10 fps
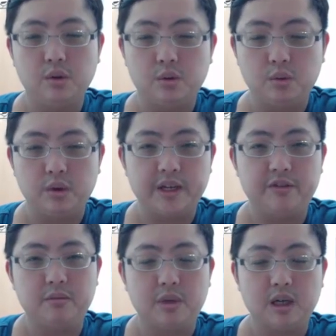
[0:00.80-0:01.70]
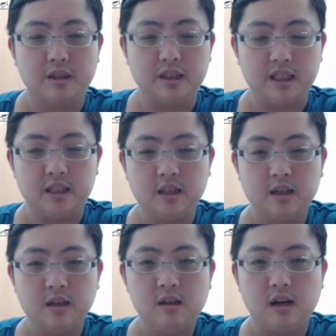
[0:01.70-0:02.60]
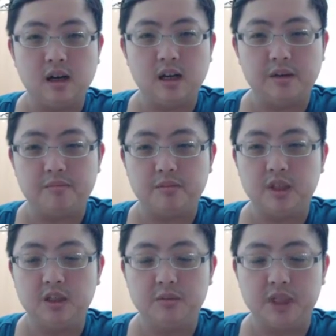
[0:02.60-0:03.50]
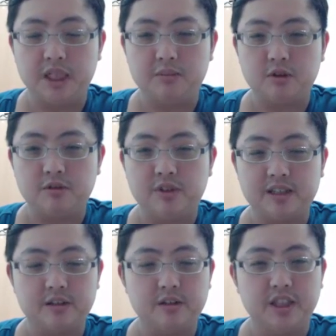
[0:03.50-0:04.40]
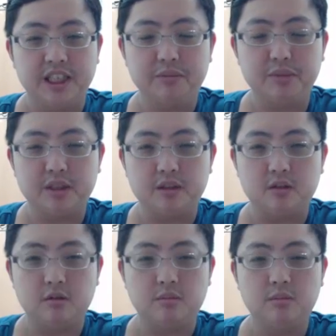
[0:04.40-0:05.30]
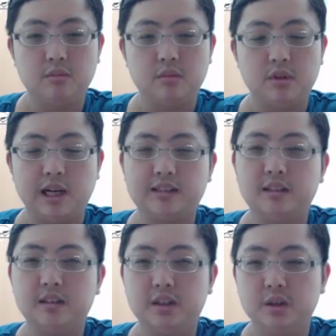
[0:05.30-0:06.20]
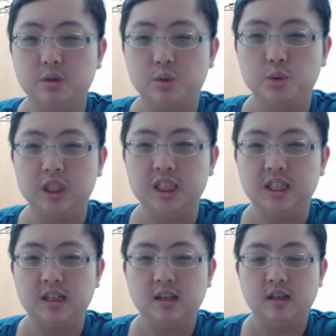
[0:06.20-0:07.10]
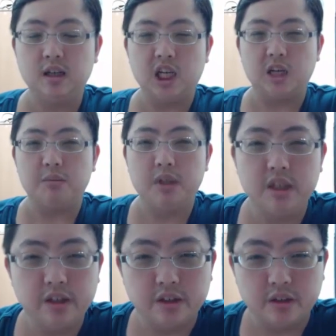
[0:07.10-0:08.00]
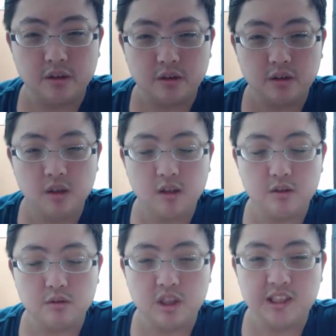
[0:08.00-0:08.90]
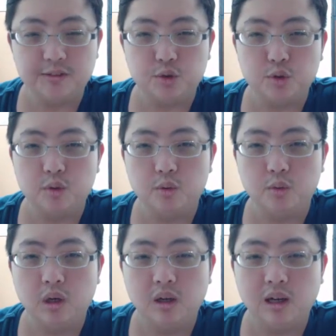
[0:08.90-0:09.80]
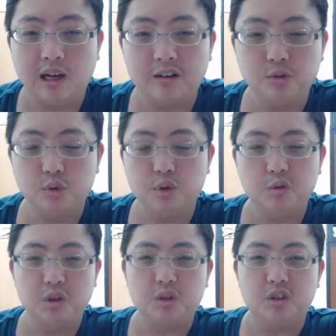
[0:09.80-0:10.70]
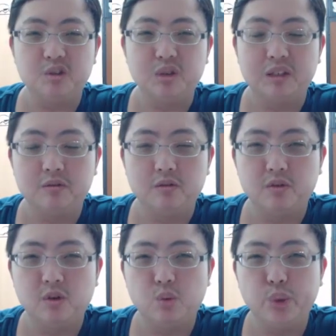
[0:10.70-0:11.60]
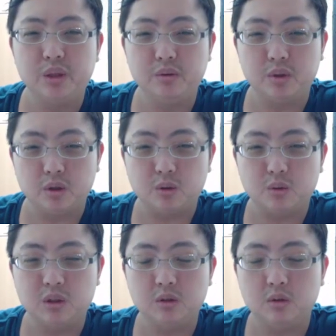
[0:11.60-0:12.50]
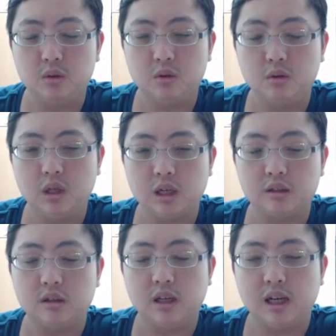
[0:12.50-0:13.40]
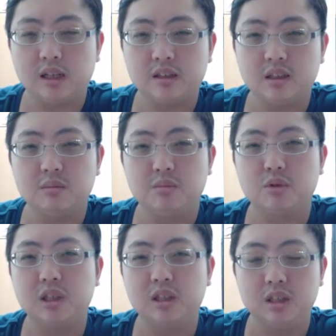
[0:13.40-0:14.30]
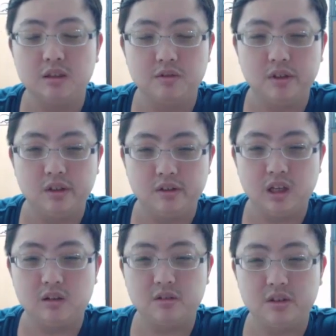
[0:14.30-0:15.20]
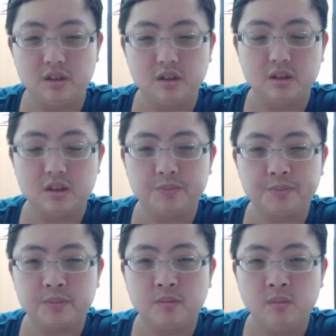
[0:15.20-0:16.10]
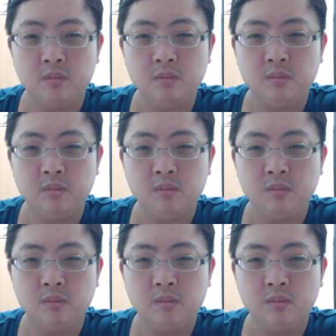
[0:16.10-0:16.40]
Hello, everybody. I'm Timmy, Professor Timmy, or Dr. Cute. I'm here to teach you how to use QM for Windows to conduct a break-even analysis